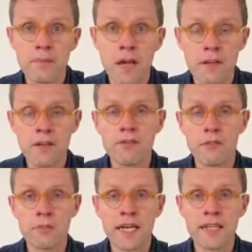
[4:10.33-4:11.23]
Another
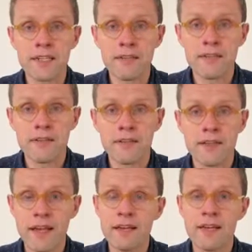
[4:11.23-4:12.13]
objective
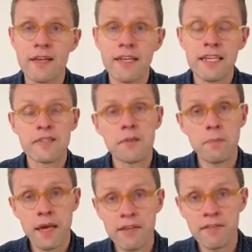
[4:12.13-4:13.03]
then is to
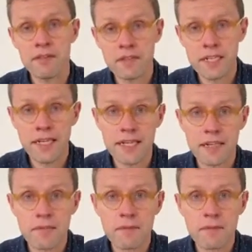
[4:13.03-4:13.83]
pay for the ticket.